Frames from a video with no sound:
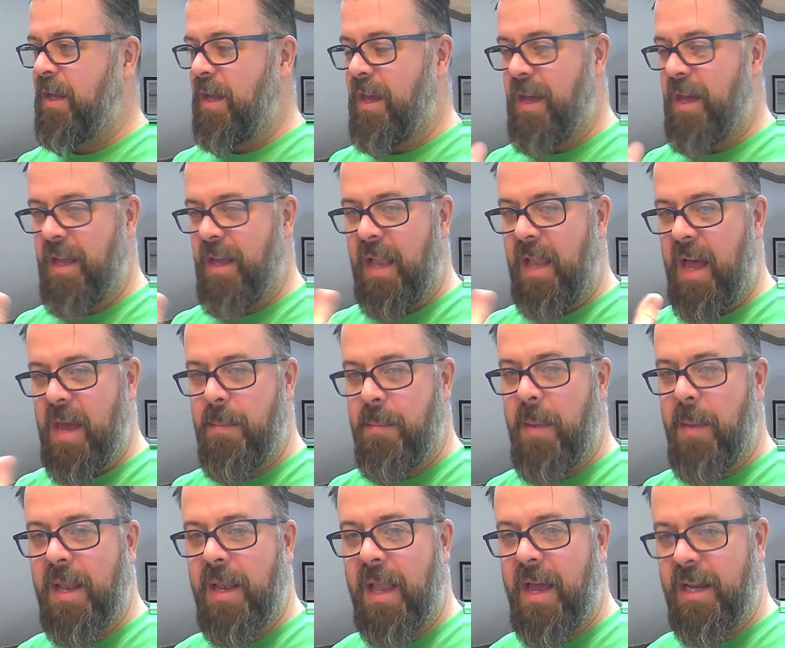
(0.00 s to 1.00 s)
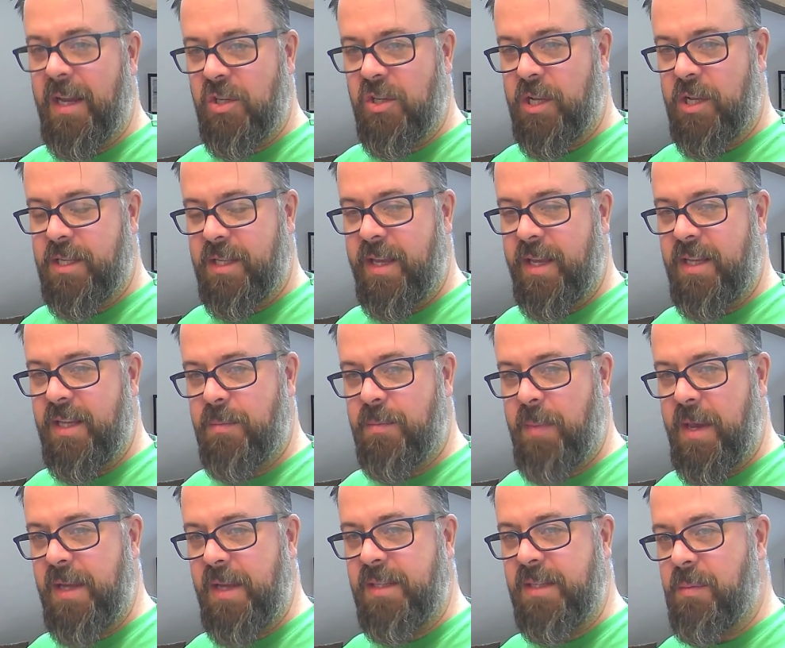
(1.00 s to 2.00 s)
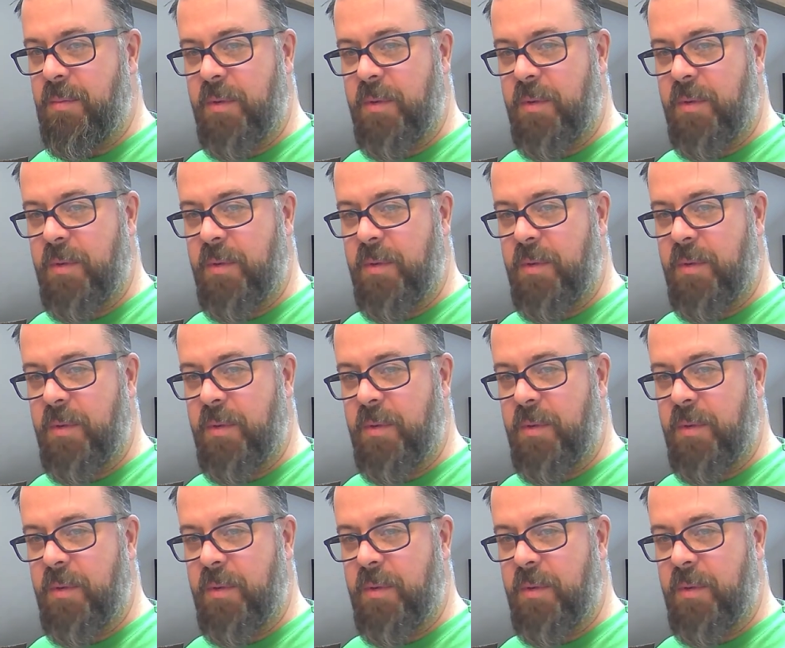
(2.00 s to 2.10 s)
line by line translated basic,